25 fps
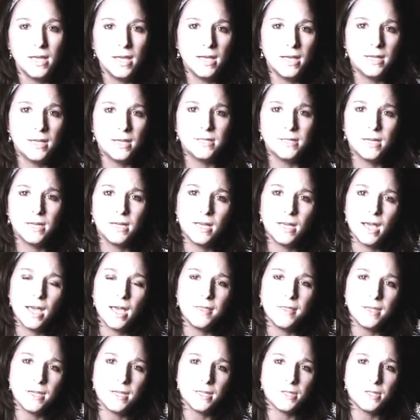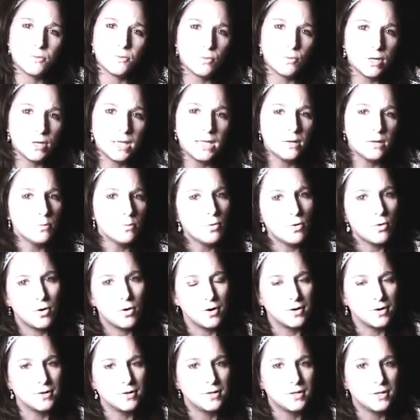and I think it's really
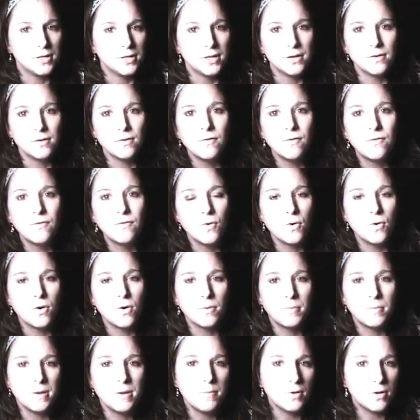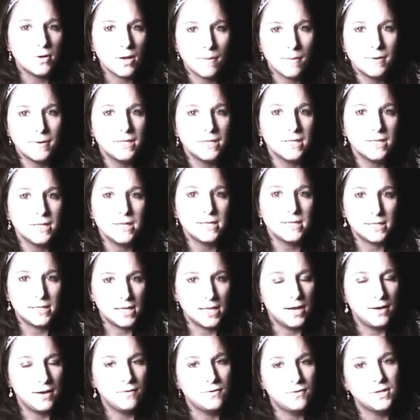important for people coming to this
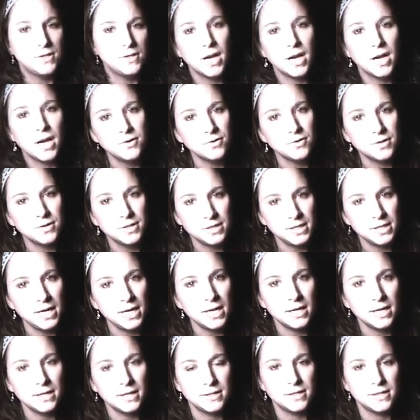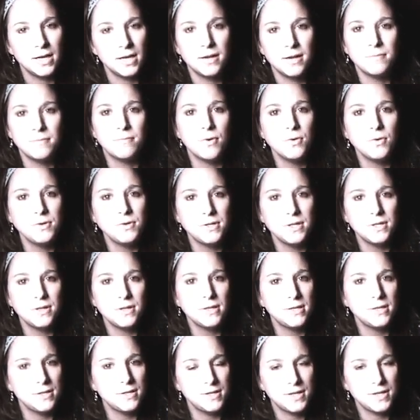life to understand that most of
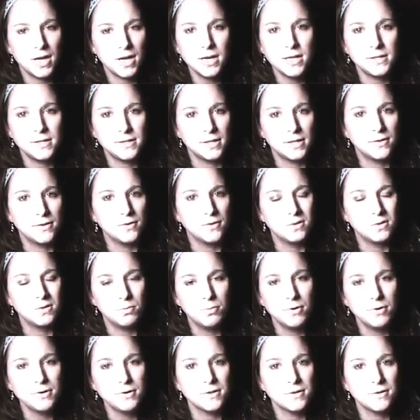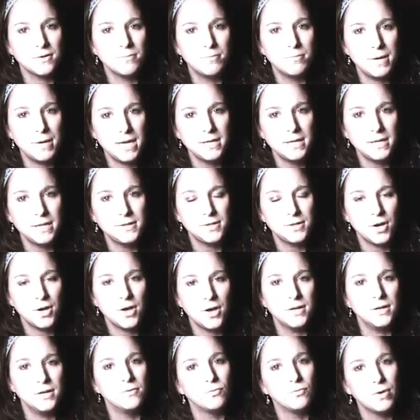the studies in those books are based
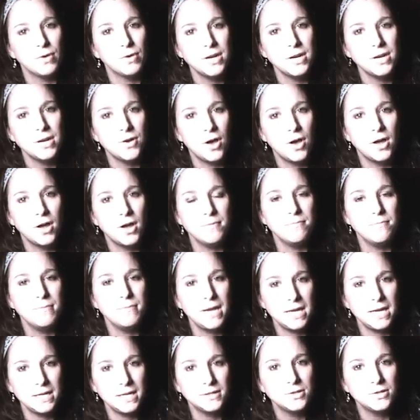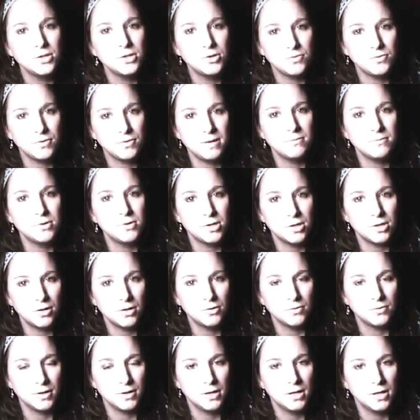on and written on mainstream
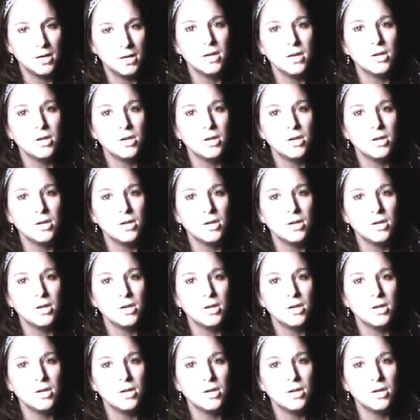children,